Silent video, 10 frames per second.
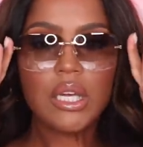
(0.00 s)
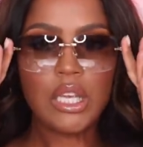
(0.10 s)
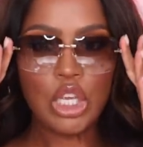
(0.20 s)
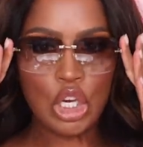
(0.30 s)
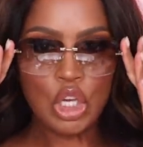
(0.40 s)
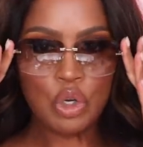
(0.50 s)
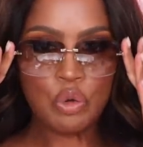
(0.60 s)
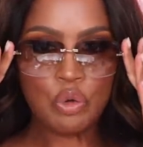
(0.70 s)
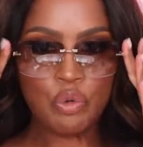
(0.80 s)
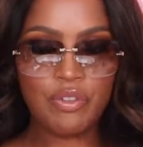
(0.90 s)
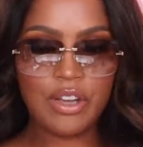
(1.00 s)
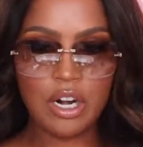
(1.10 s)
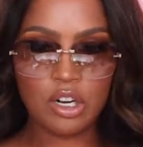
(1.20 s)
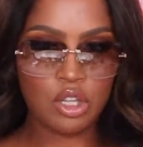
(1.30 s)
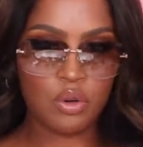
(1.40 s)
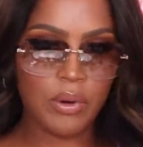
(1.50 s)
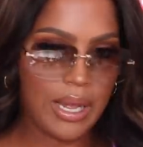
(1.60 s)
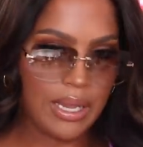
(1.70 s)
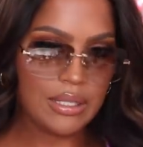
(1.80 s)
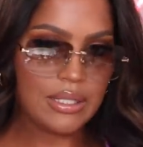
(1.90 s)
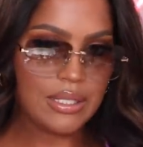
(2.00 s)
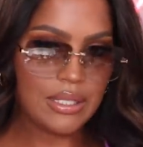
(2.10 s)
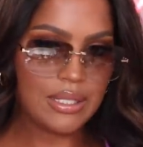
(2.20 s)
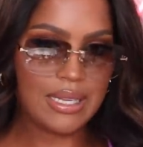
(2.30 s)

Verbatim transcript: you know, we've got our low-rise